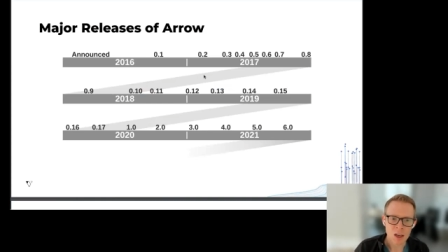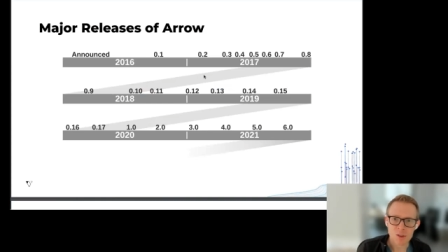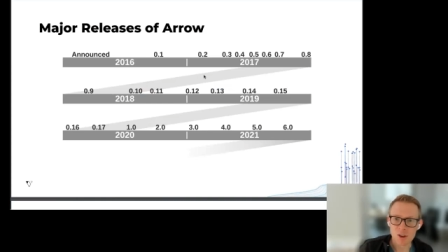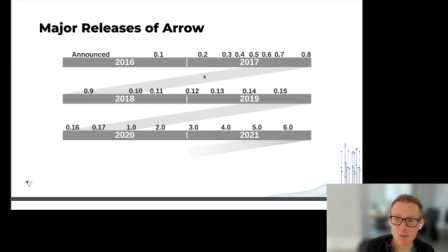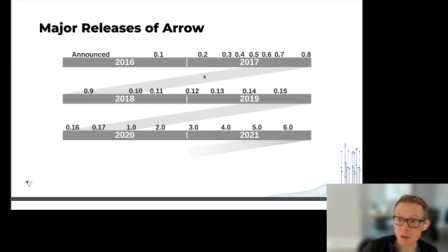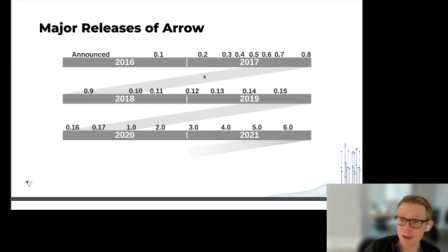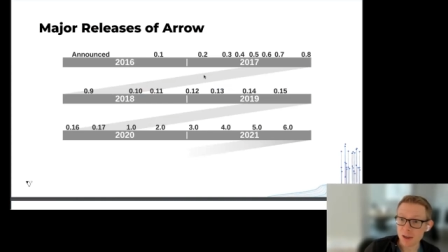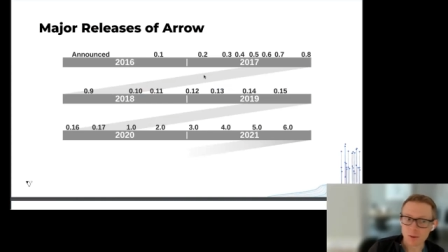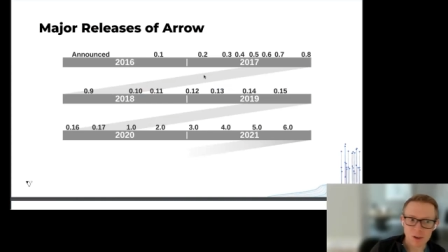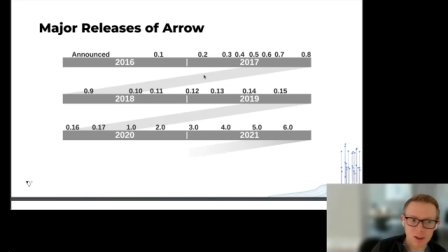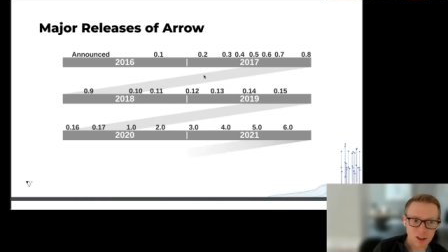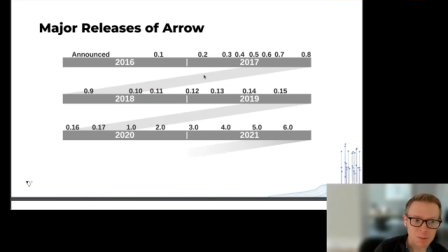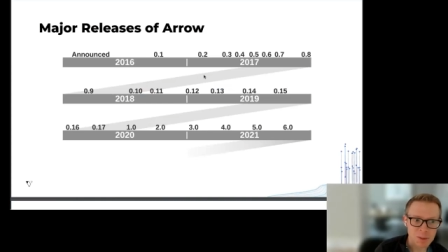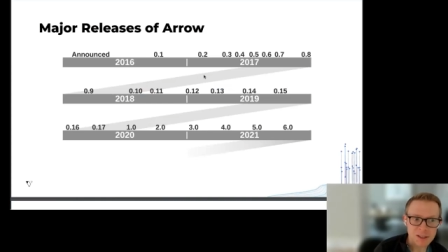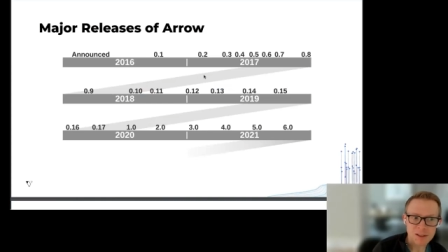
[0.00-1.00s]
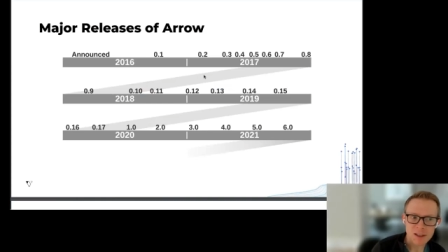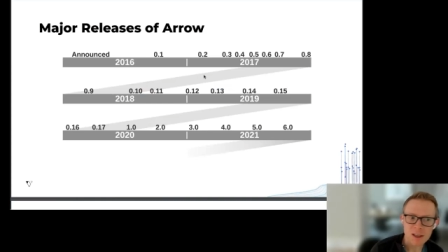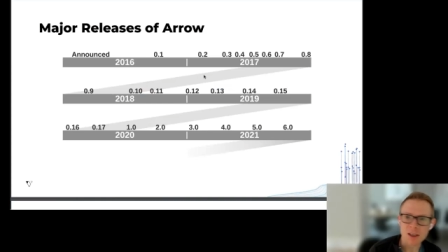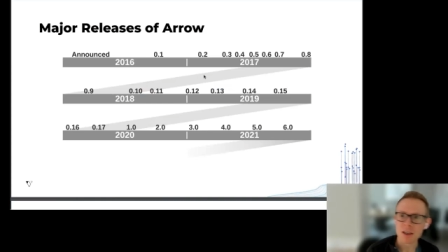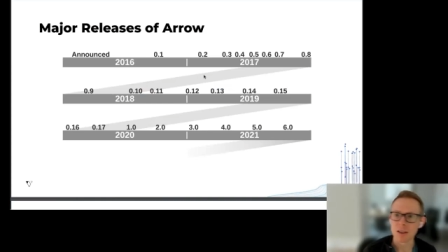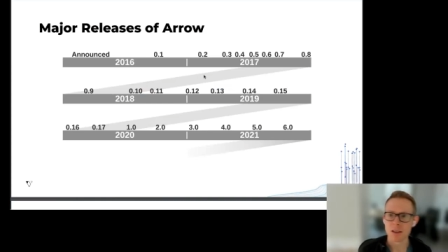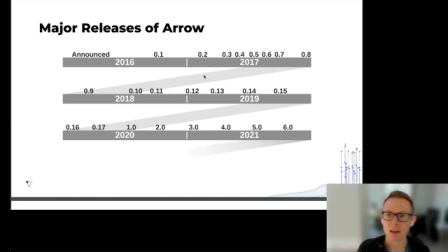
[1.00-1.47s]
we've been really
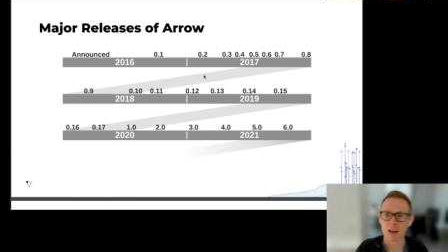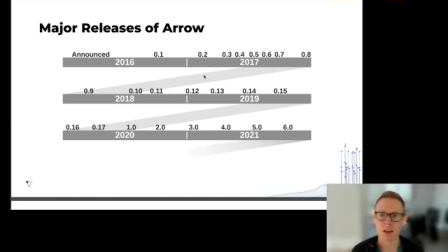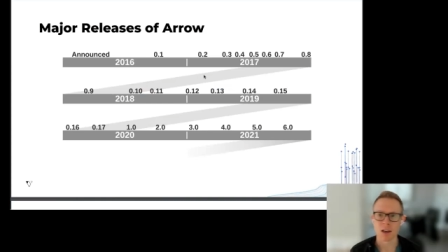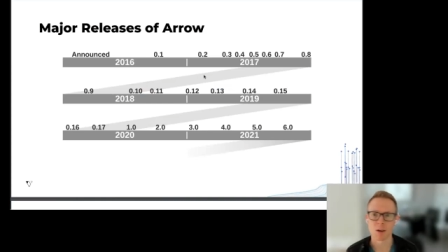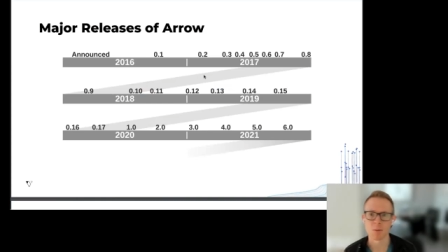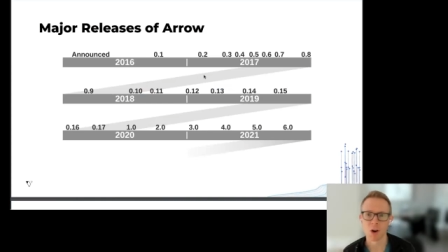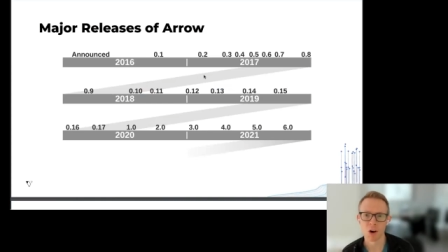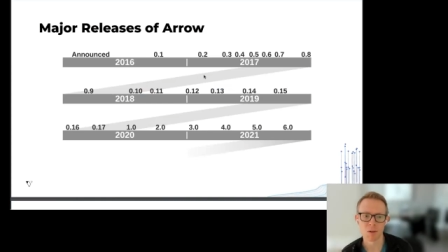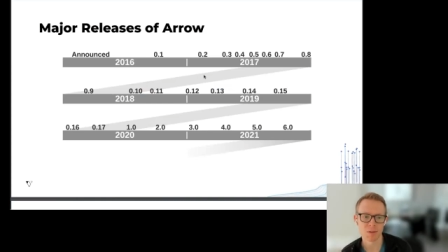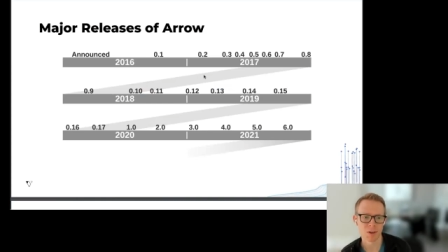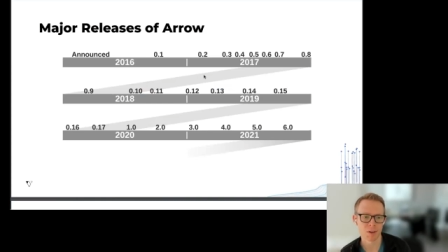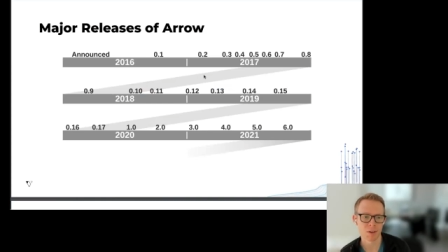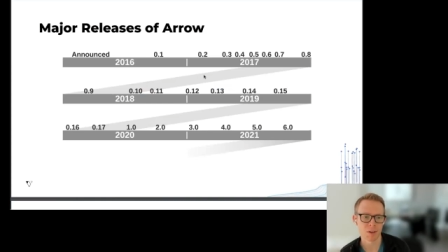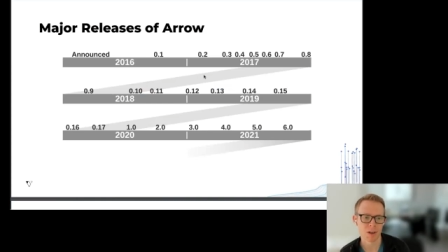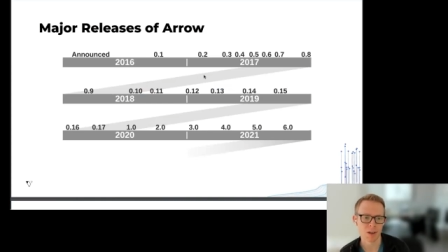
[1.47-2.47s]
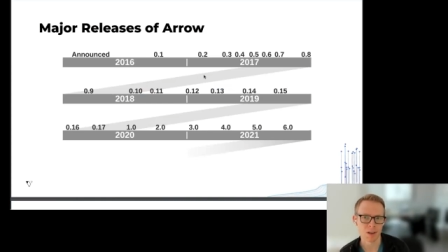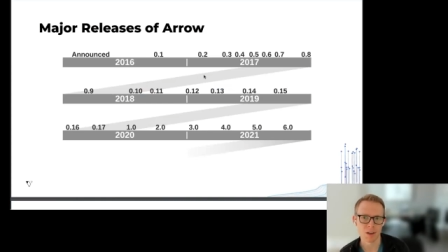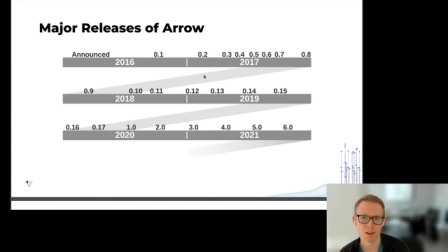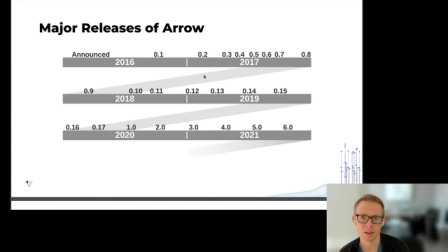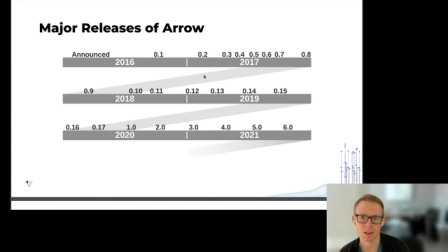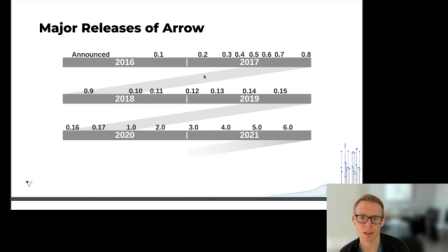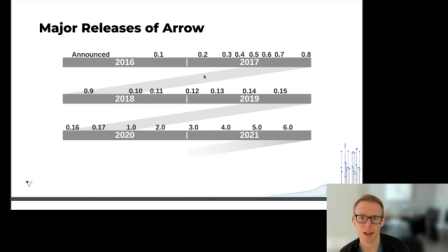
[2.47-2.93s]
busy um, over
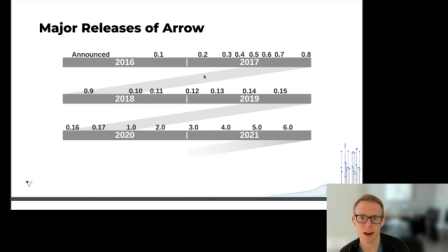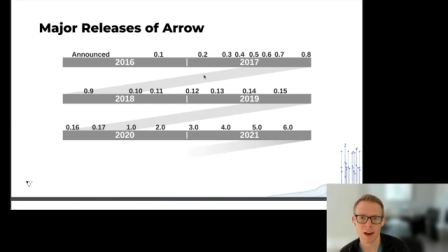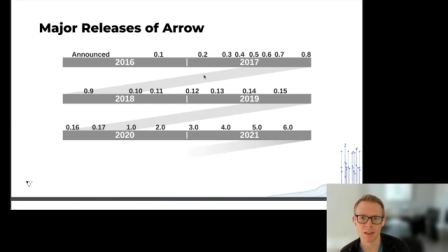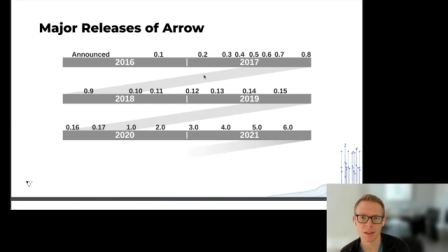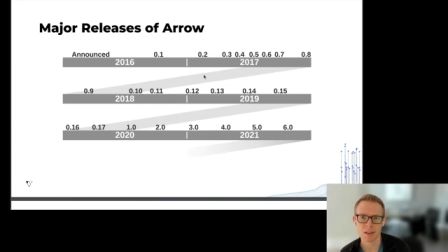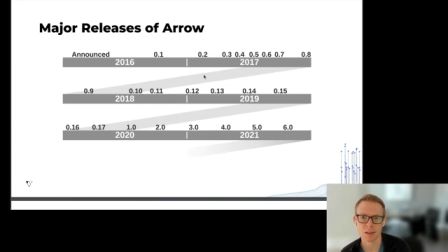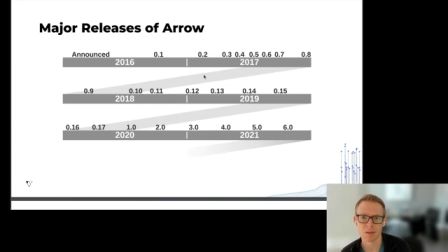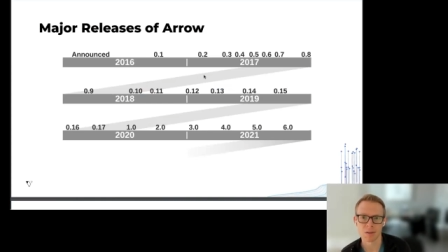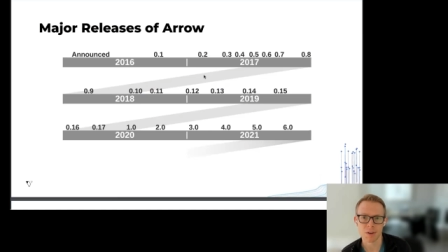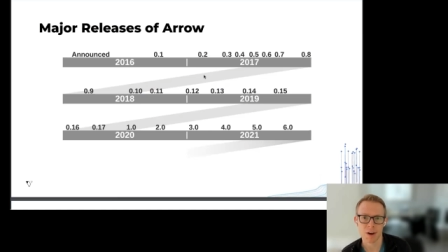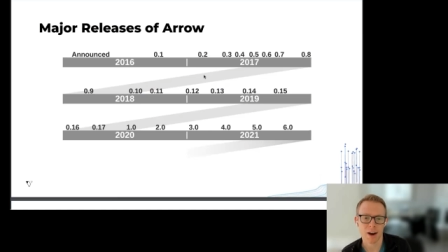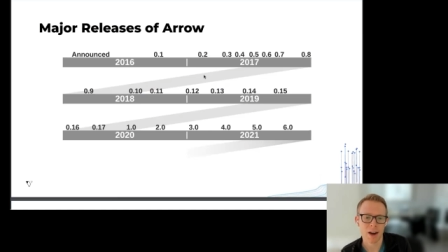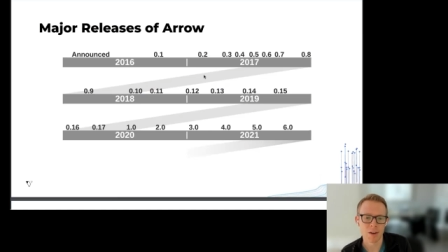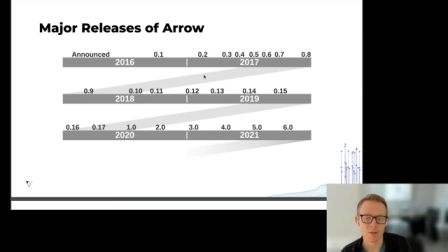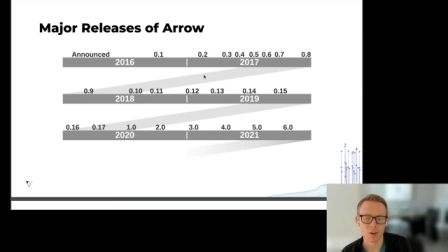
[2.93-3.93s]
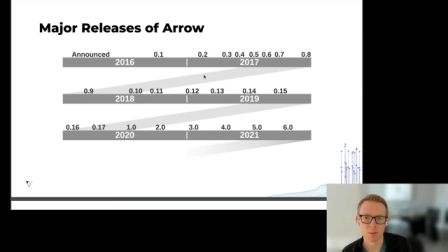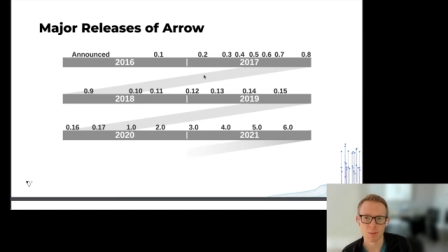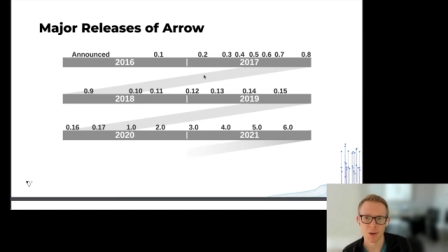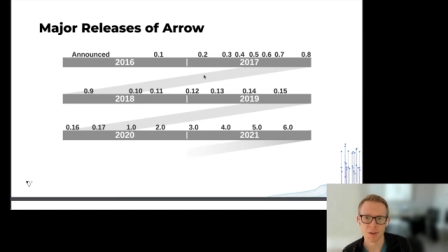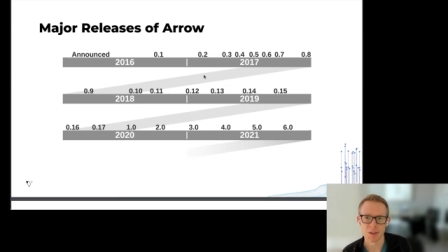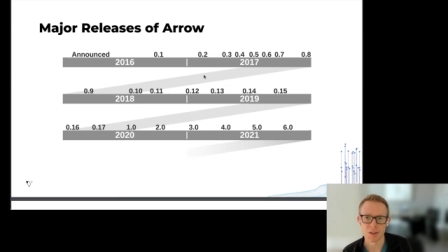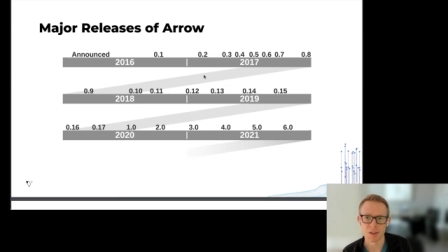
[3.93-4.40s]
the the last five,
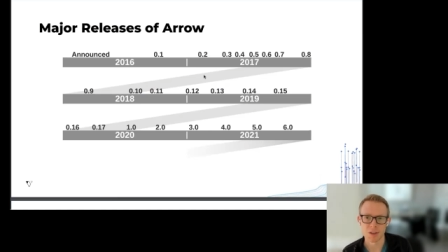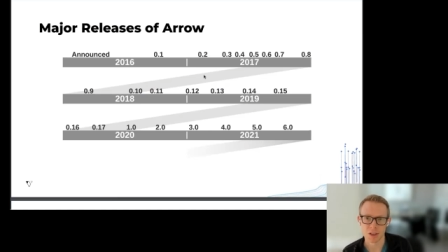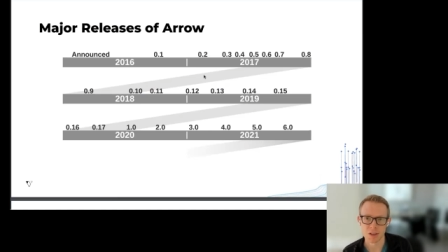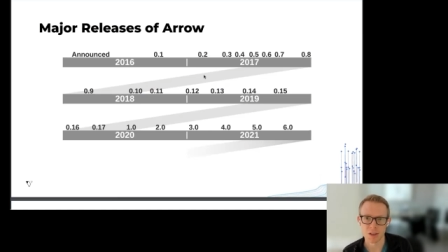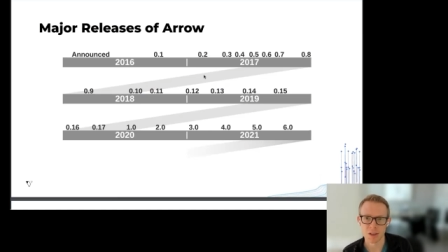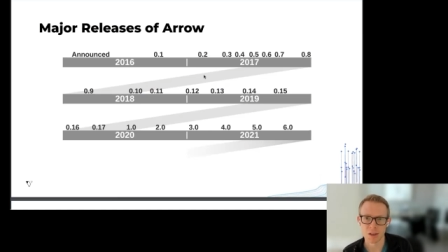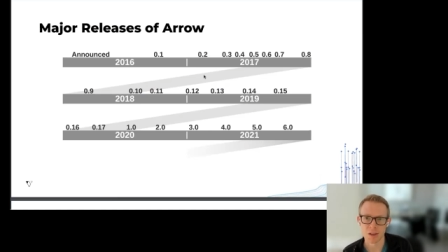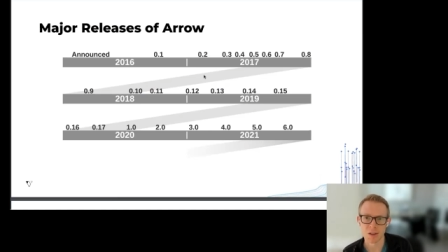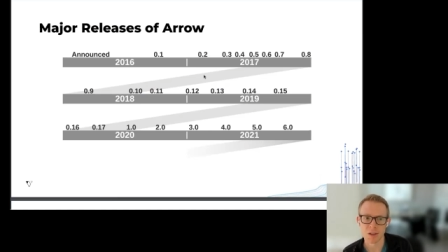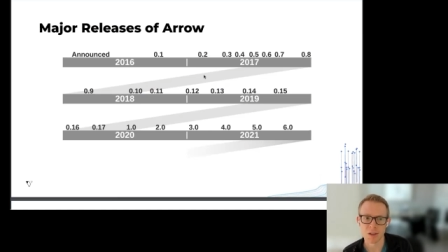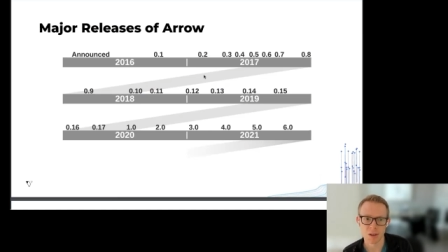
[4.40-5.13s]
almost six years.